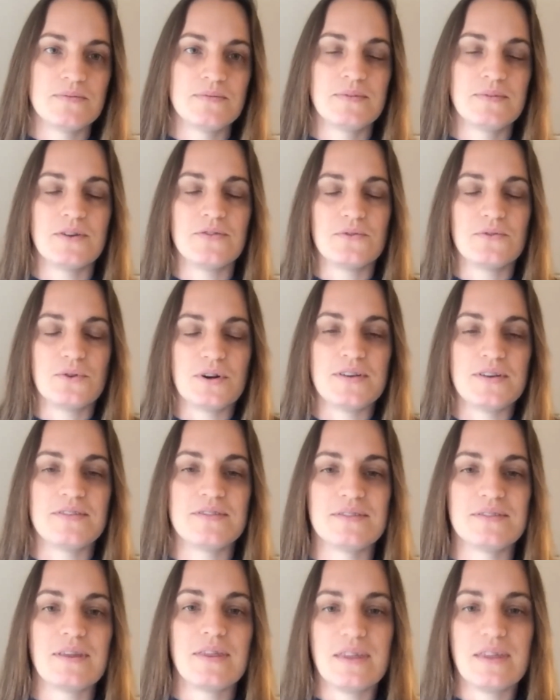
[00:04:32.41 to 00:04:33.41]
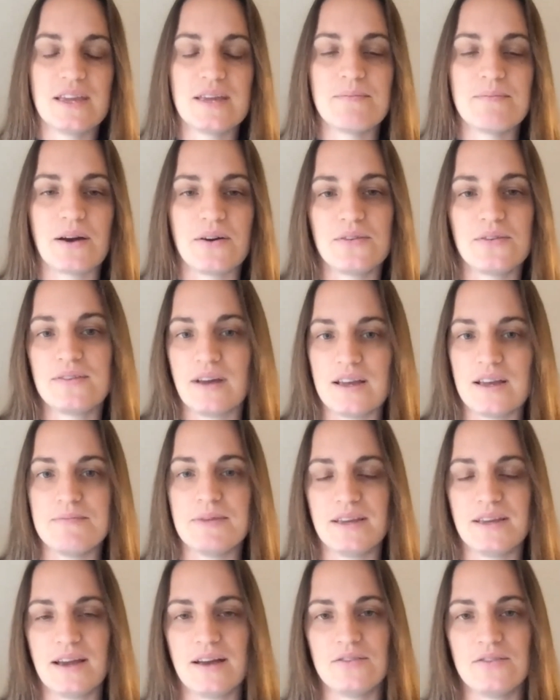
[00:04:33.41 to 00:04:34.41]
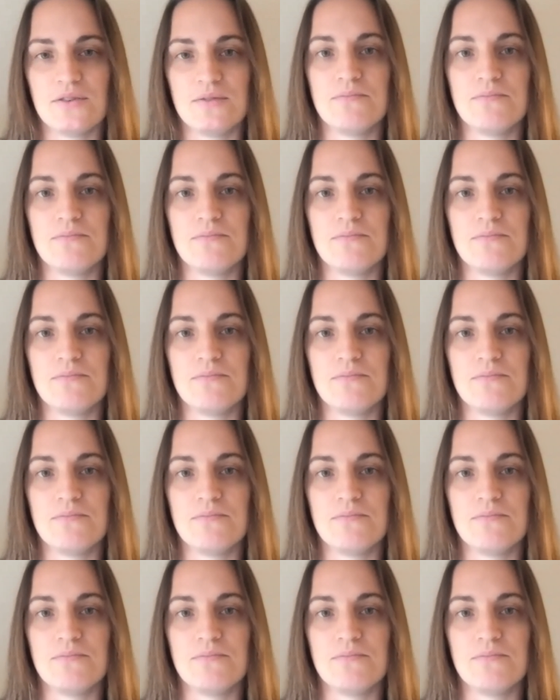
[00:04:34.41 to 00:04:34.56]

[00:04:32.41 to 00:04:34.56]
of course to think about seismic hazard